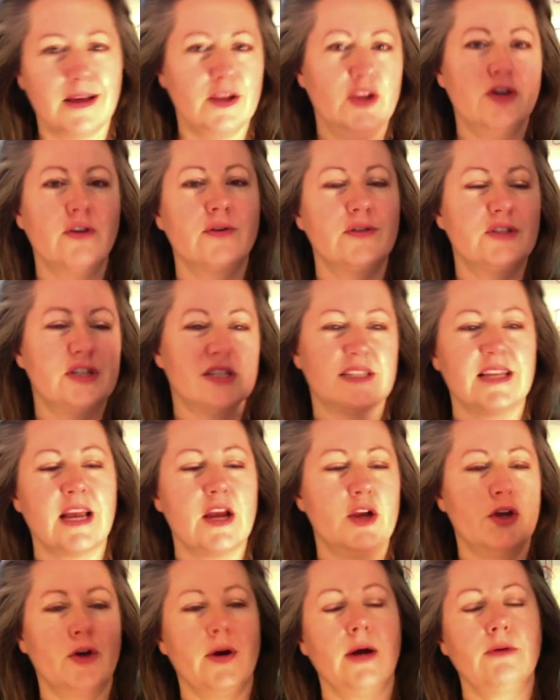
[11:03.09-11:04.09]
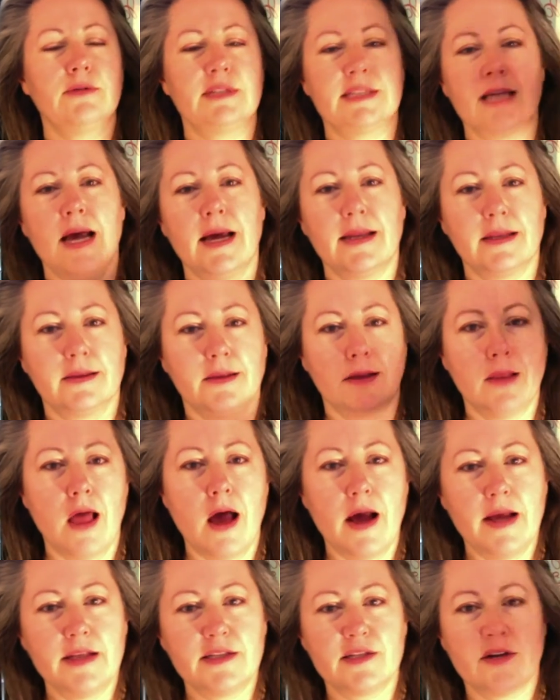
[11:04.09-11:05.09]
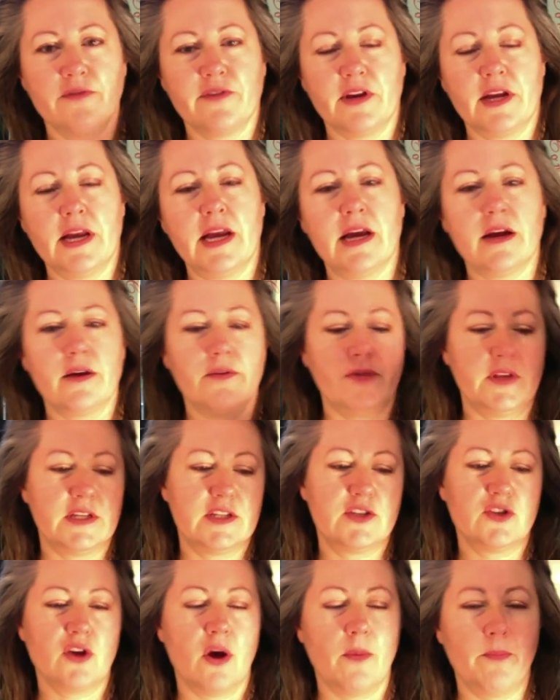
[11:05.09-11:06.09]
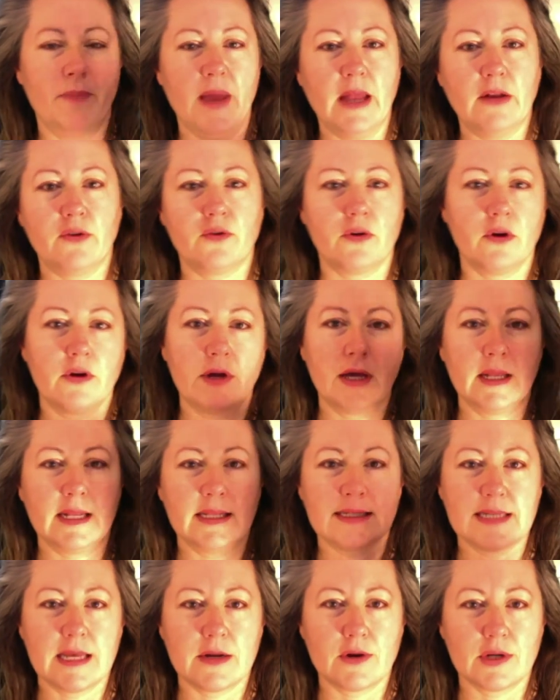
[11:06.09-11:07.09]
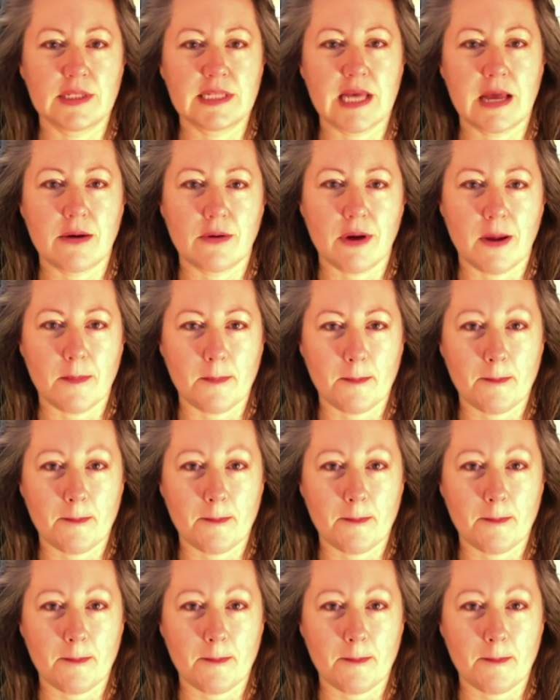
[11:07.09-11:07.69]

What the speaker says: You're outside of the lines over here, and this is all bent, crooked, etc., etc.